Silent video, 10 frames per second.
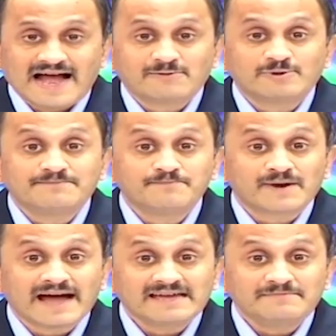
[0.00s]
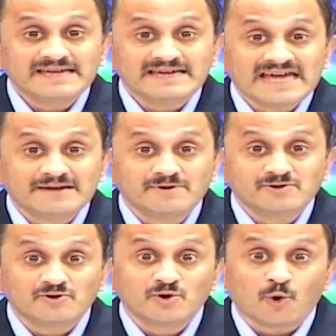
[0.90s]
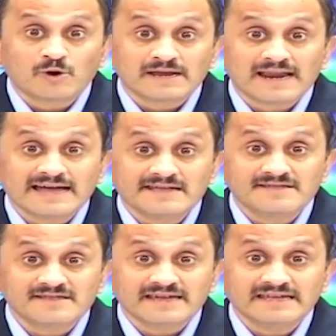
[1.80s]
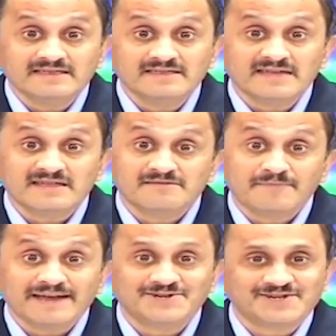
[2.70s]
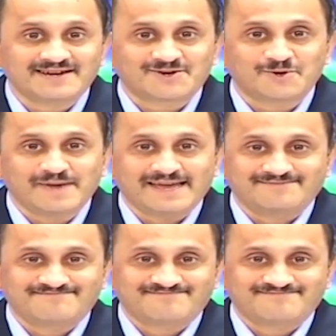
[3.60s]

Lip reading: I would imply being able to localize in the spatial domain.